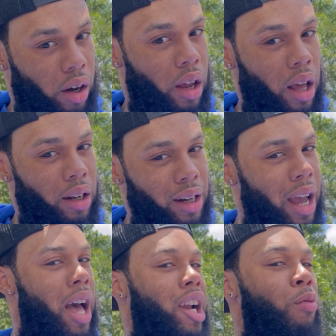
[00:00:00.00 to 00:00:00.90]
Thirty dollars?
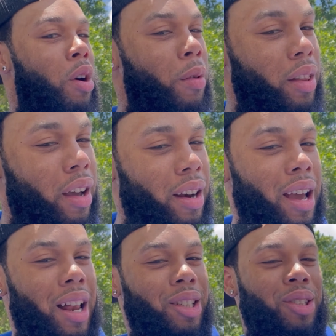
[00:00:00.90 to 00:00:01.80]
Yeah, I can work with thirty
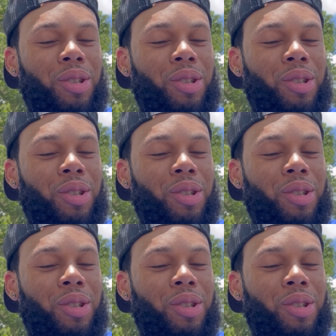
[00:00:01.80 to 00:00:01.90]
dollars.